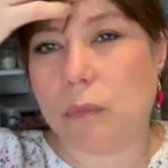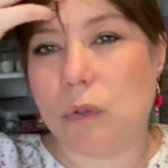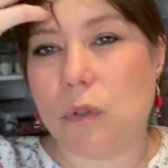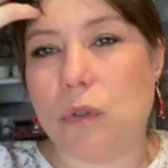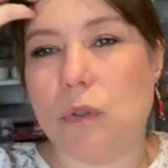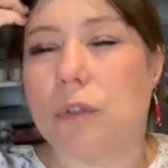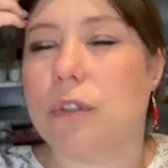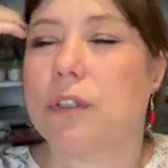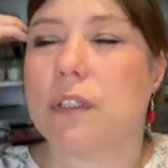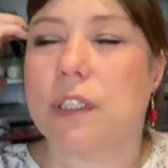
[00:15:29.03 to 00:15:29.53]

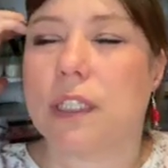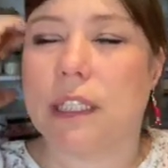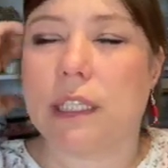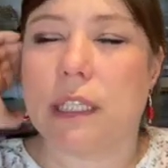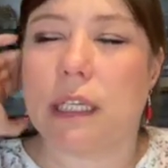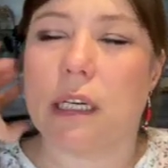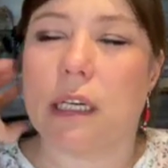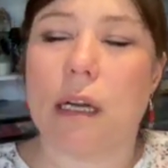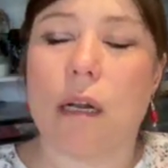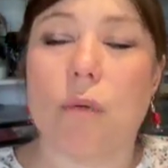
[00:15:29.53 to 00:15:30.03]
you could see
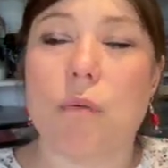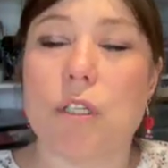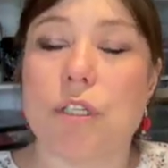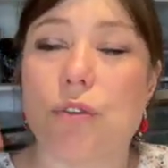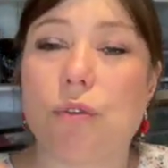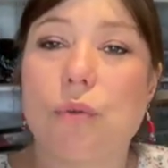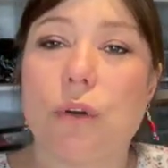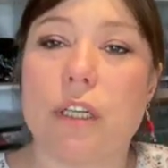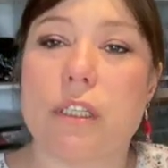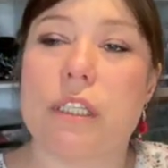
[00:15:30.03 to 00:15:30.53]
that I was
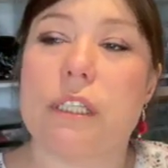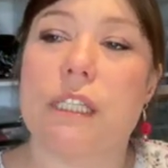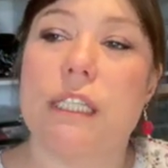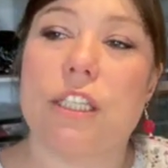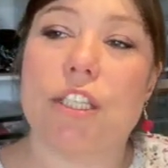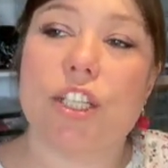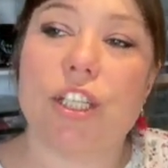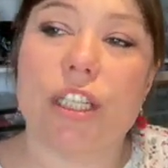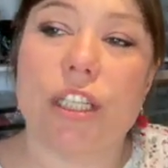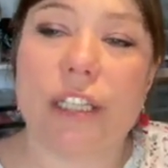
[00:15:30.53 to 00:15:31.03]
cross
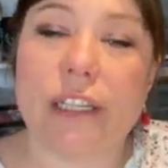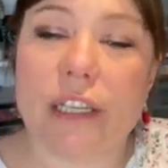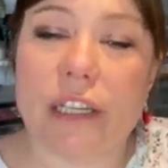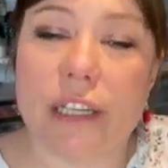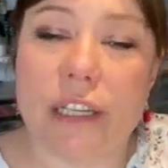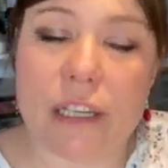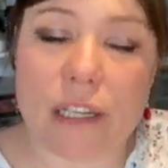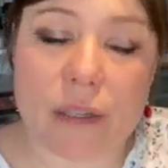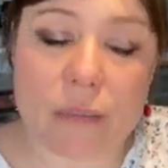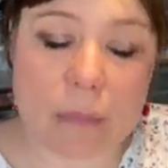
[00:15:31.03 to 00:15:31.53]
stitching
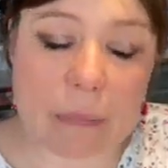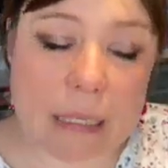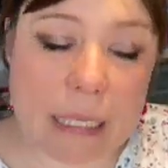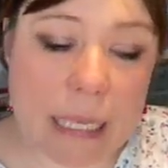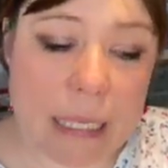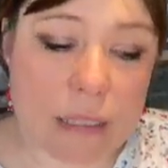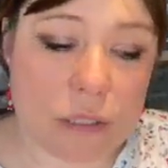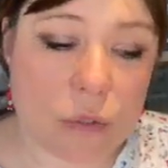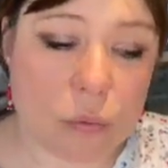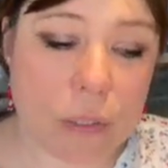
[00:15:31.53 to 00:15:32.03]

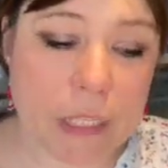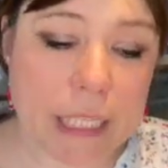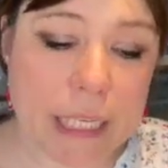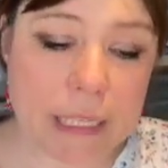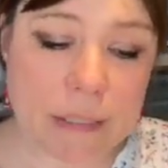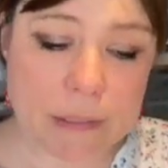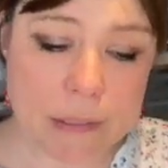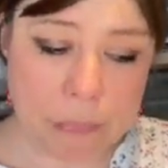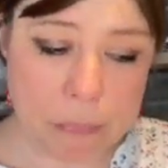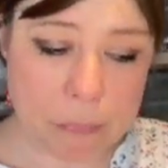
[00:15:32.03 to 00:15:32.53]
last weekend.